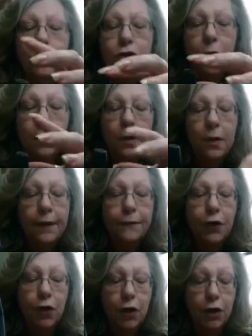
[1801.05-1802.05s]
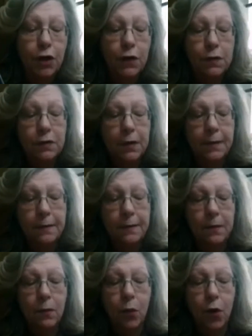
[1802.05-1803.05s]
don't, if you're going to use it,
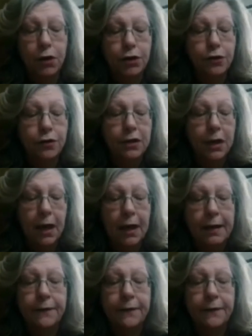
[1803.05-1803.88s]
Once you're done,